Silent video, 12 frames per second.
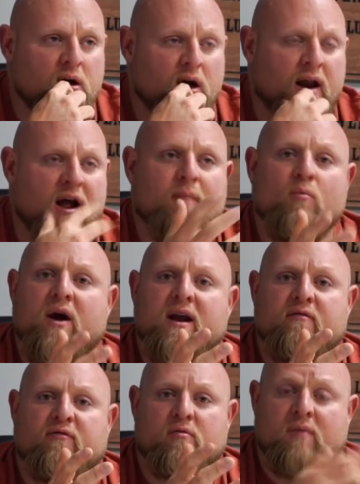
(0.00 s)
And I'm
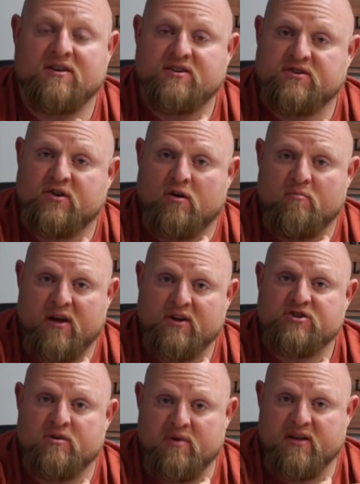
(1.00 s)
waiting for my 600
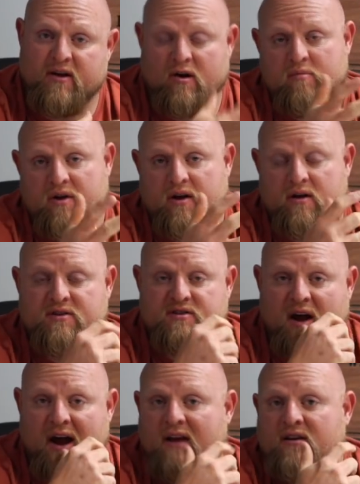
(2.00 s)
bench to be there because
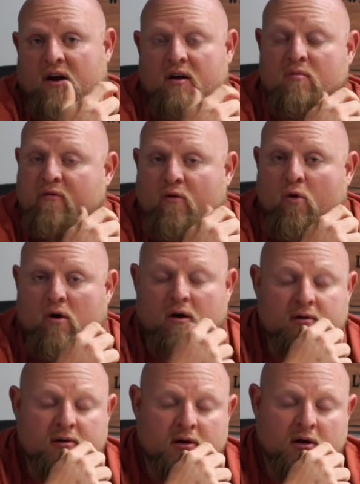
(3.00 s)
I had done it before.
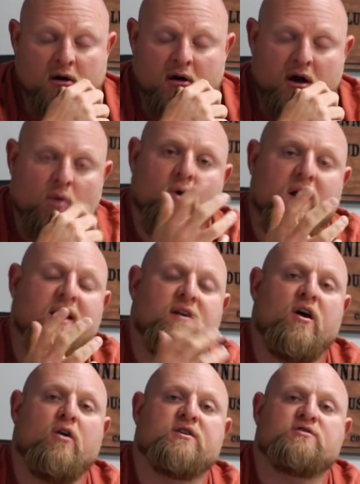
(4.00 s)
And what I had
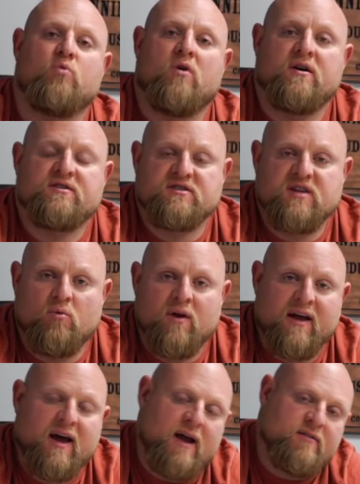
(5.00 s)
noticed was is that when
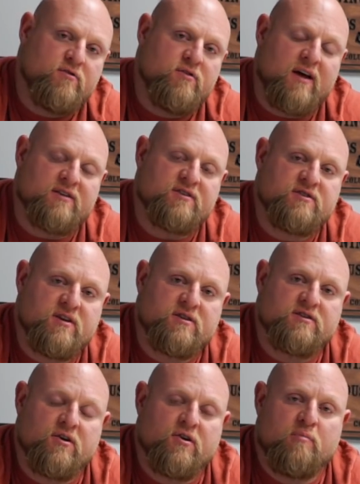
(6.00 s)
I got to that
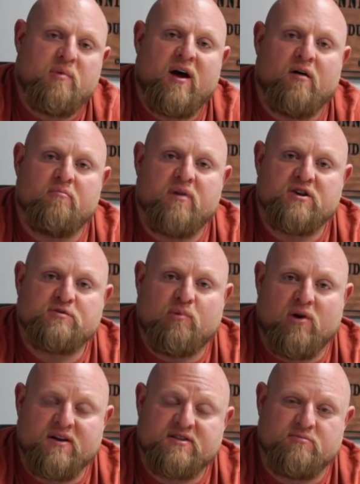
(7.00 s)
600 pound bench
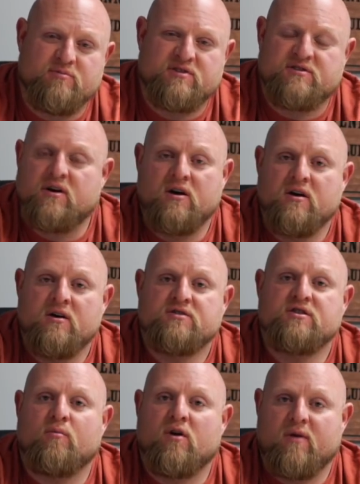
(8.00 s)
press, it was
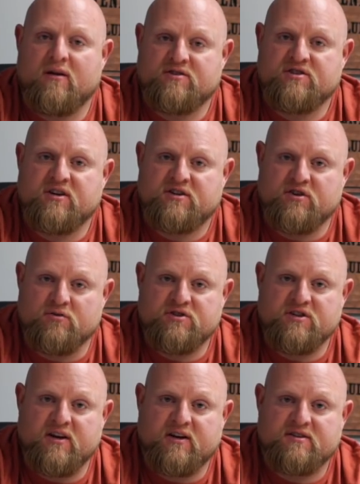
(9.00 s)
somewhere around
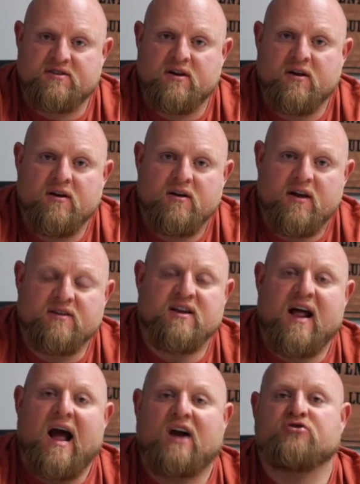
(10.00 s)
606, is it
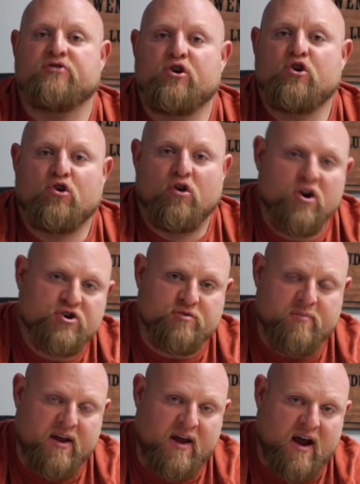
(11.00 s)
actually crushed
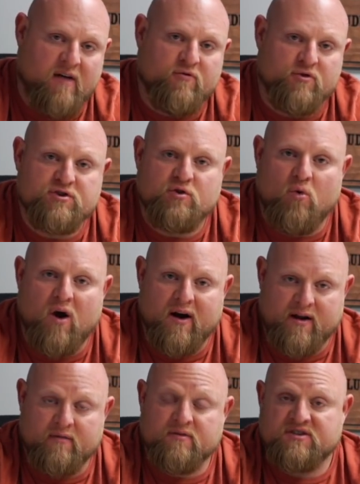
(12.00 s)
me after
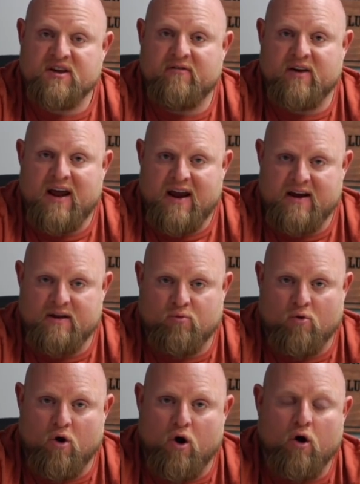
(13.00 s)
squatting 780
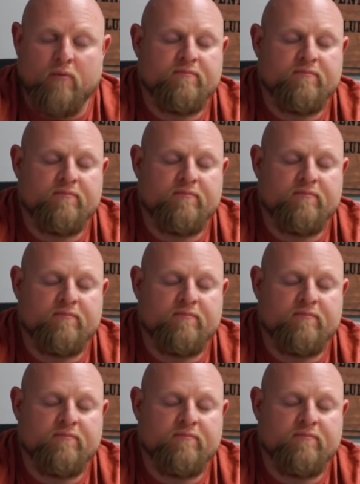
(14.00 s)
raw.